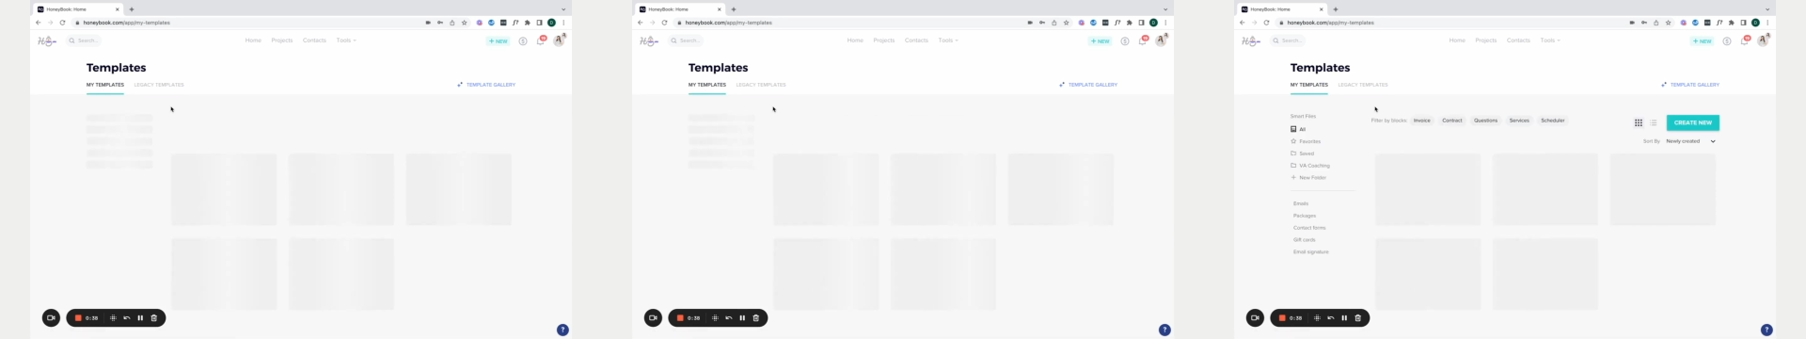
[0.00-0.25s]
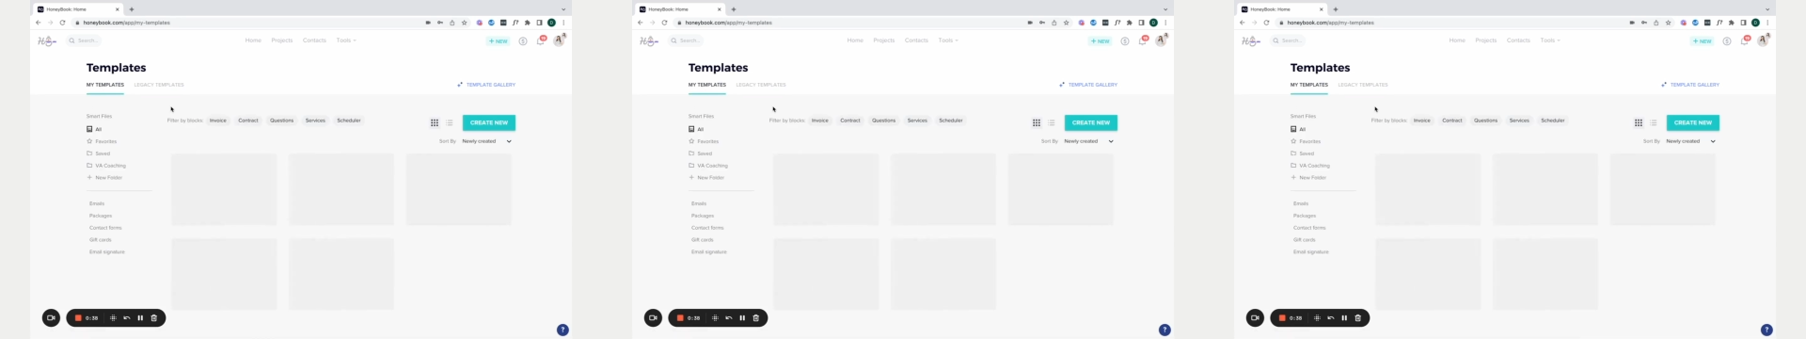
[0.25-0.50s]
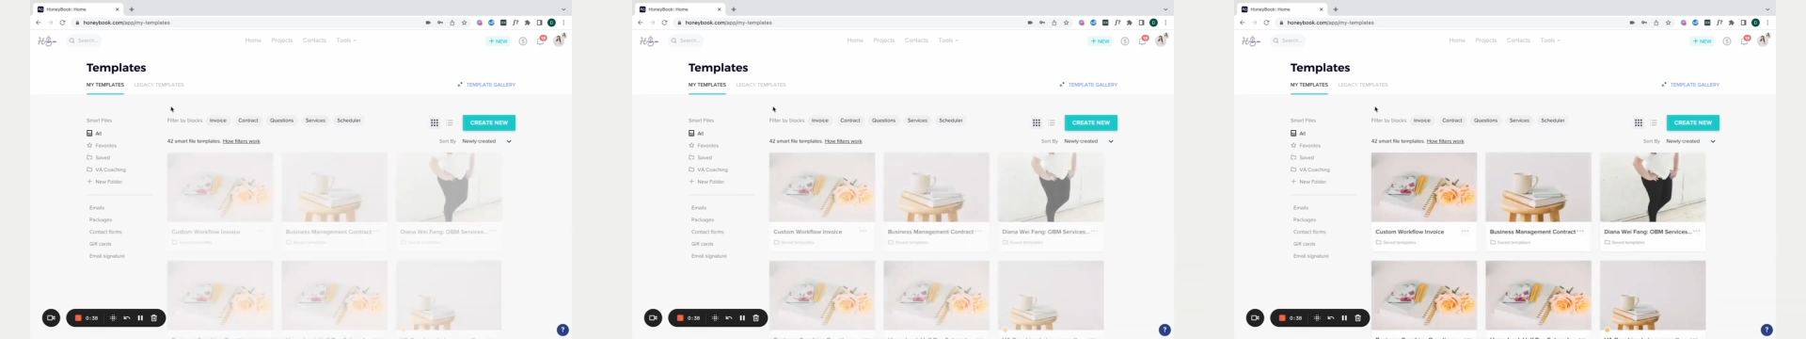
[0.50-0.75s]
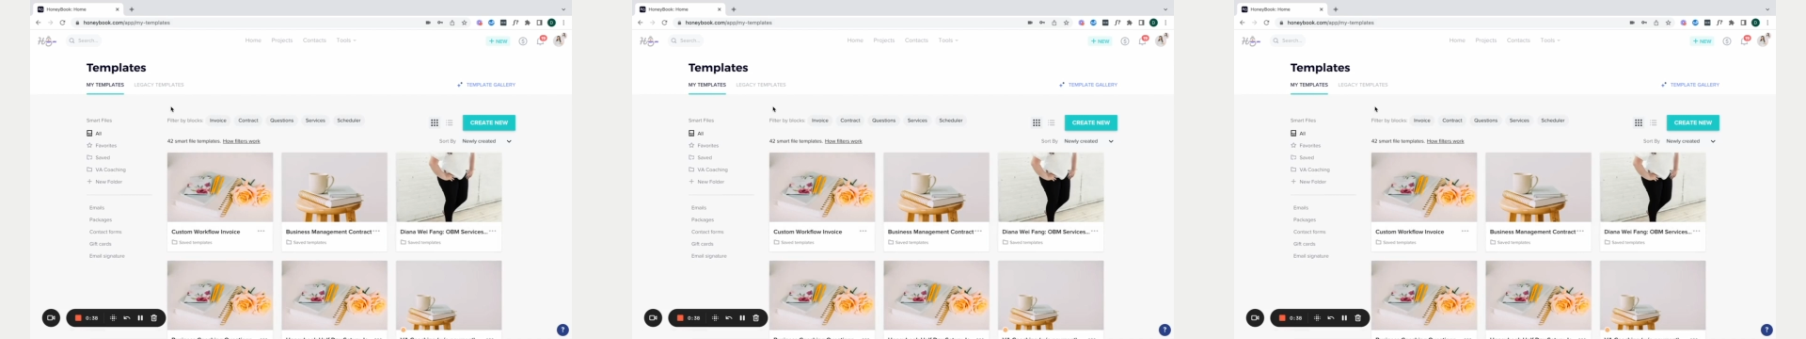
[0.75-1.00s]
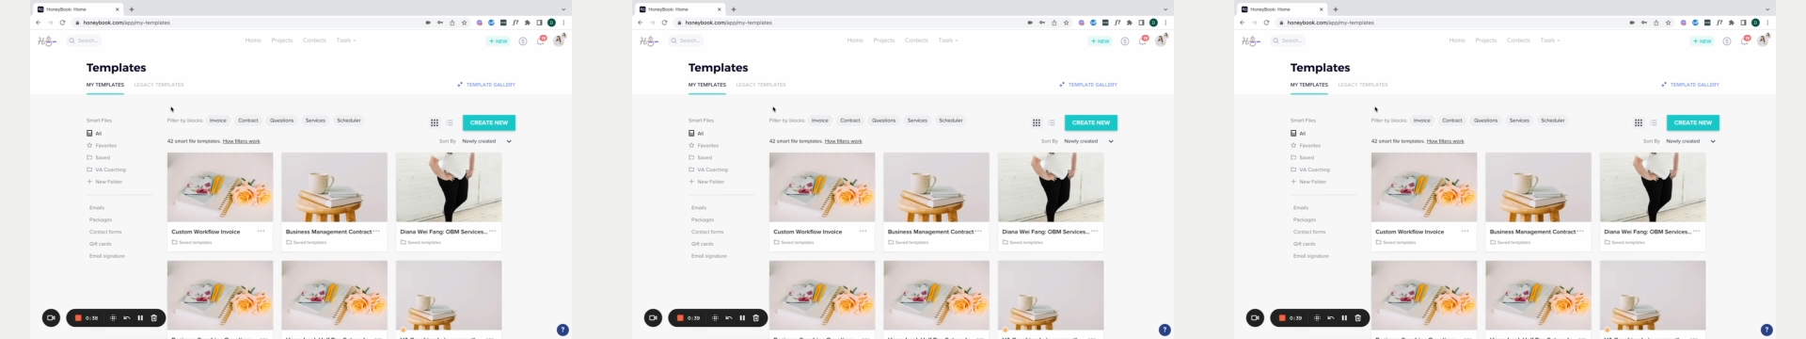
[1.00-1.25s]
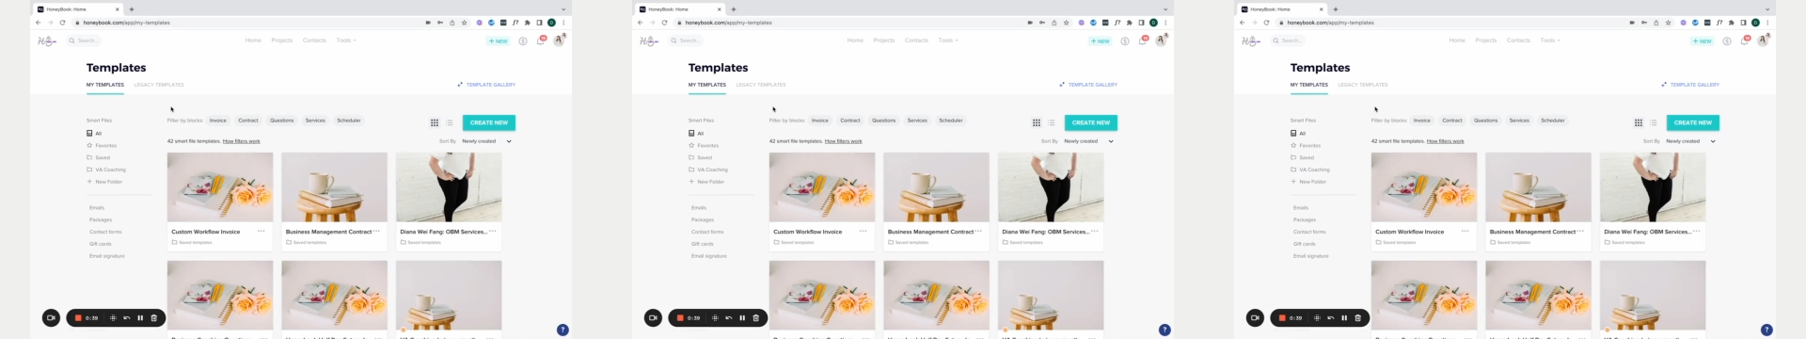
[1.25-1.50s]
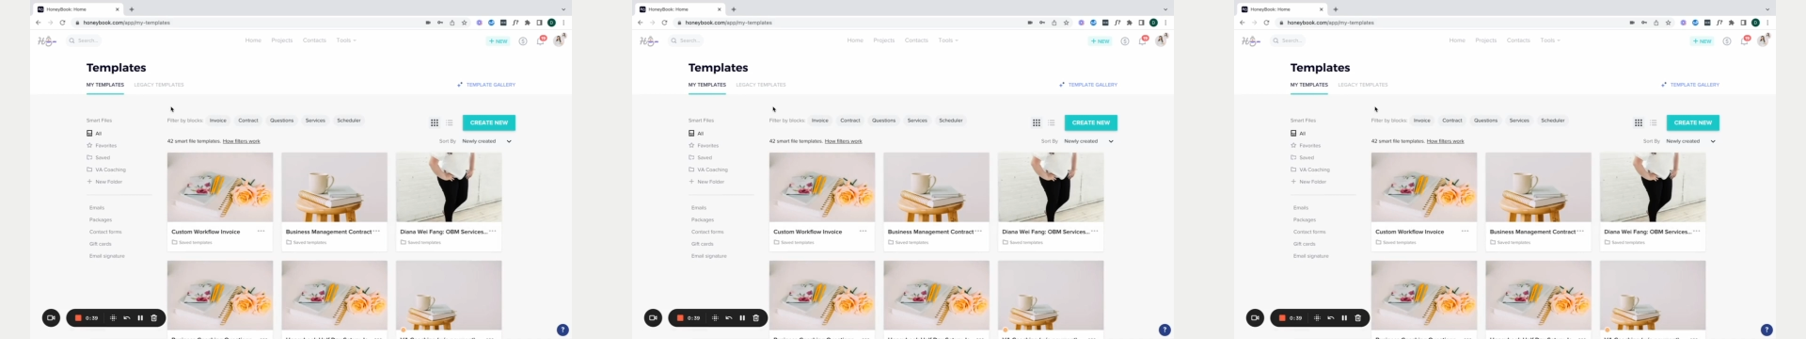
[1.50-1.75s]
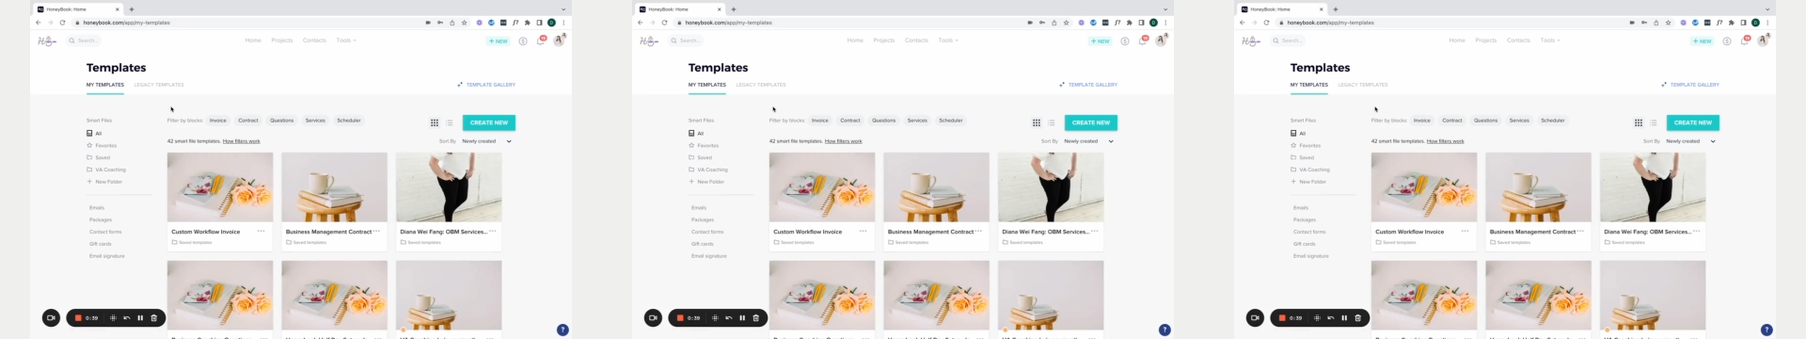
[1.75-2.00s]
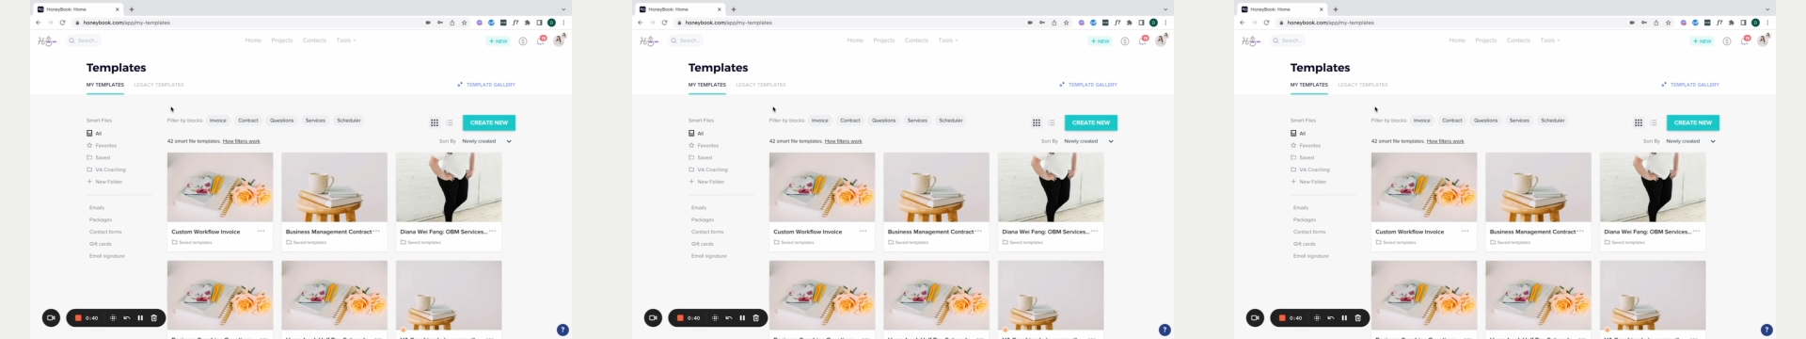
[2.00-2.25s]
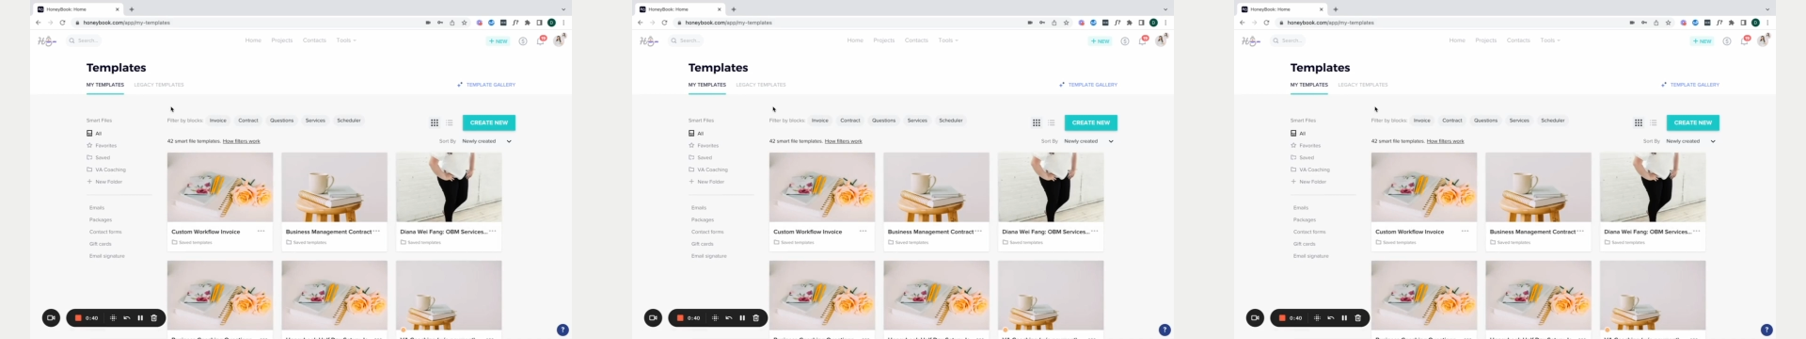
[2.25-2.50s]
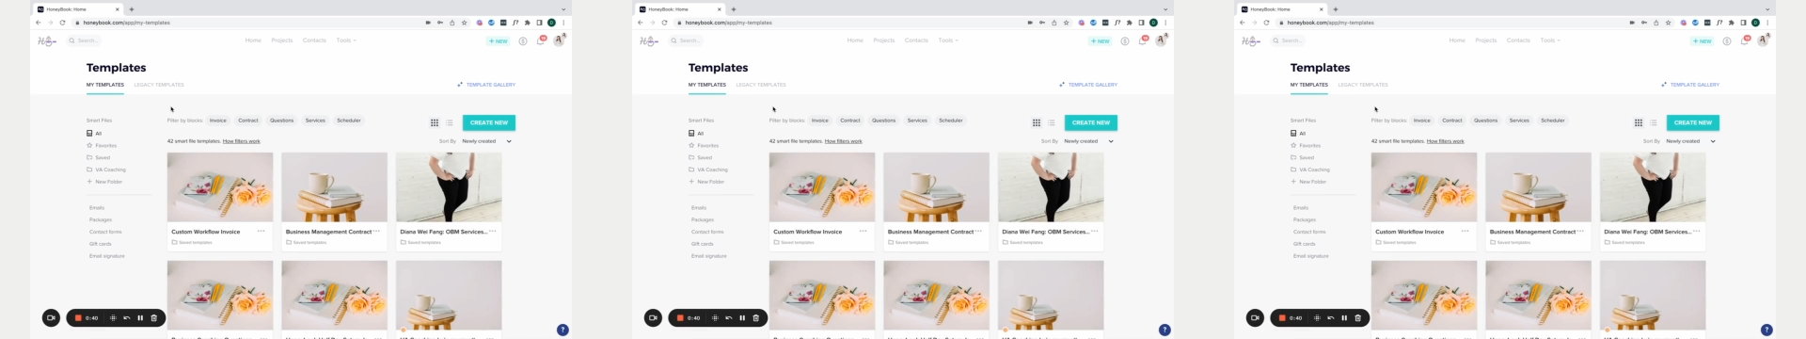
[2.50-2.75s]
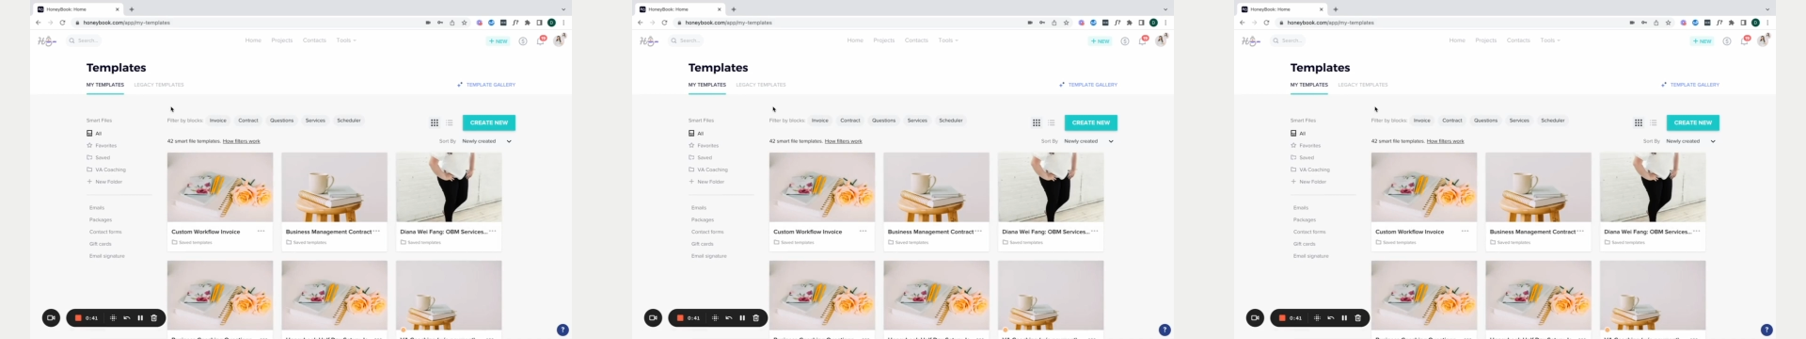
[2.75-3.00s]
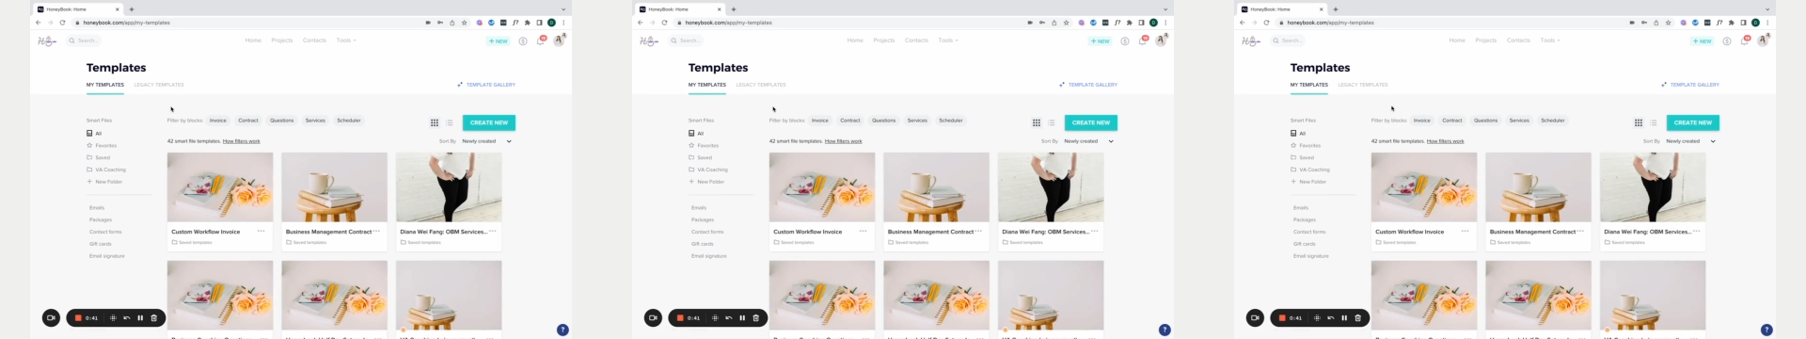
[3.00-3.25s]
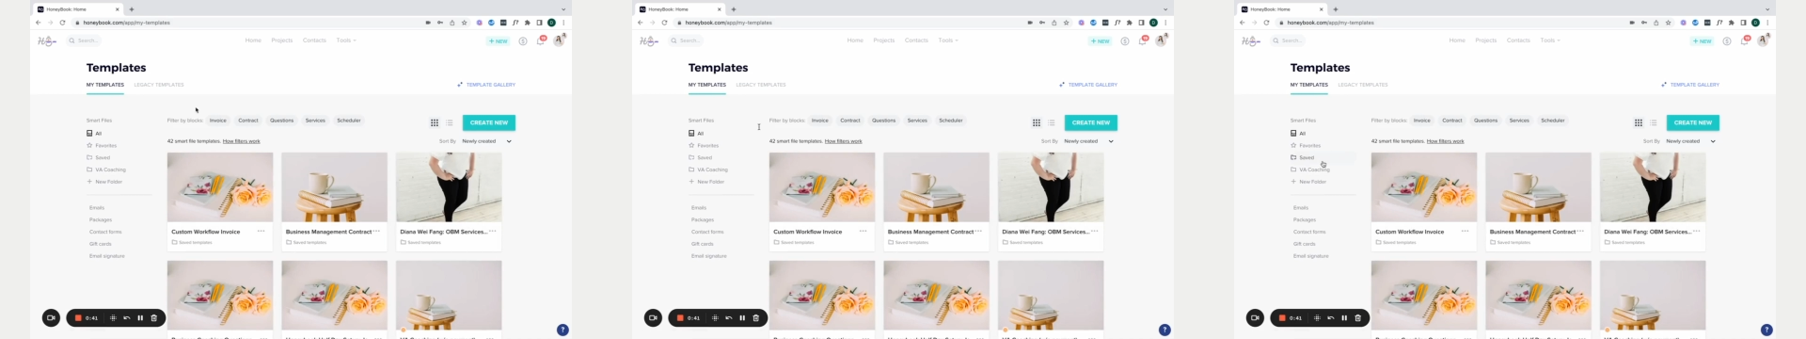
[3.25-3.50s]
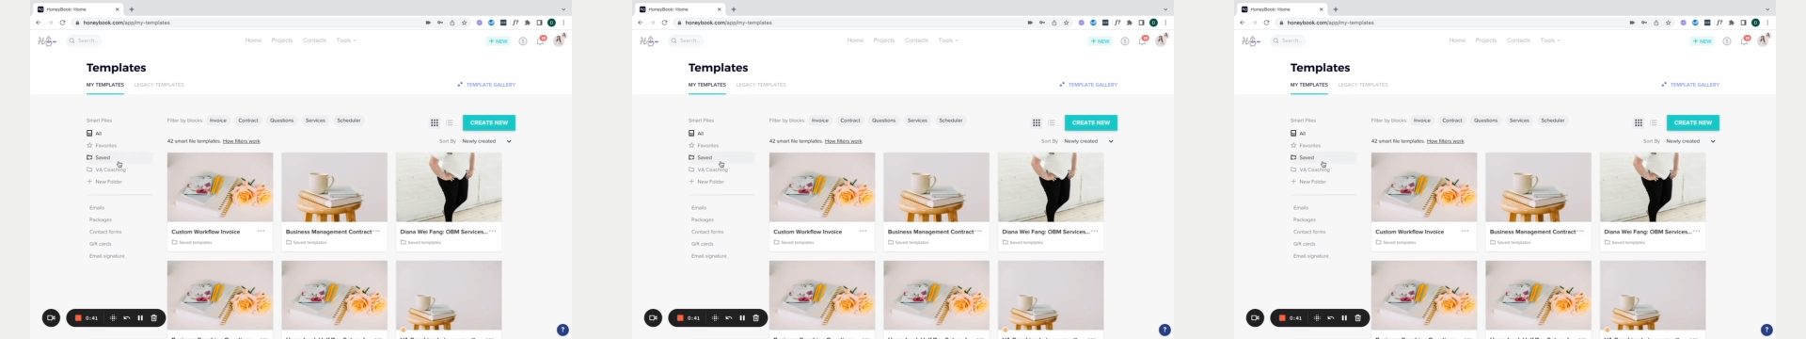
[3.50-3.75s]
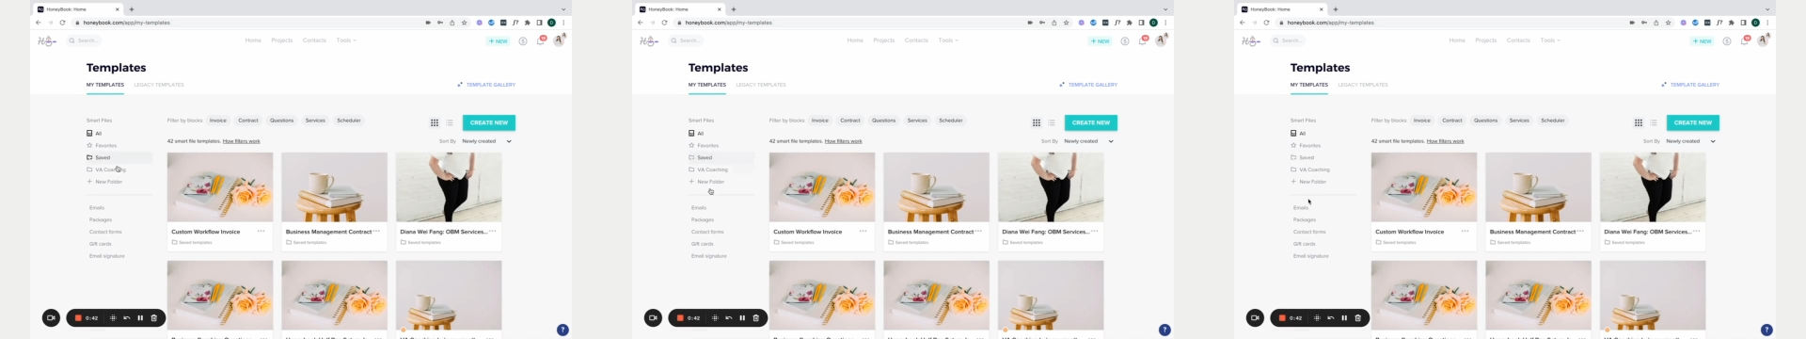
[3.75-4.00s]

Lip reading: (no speaker visible)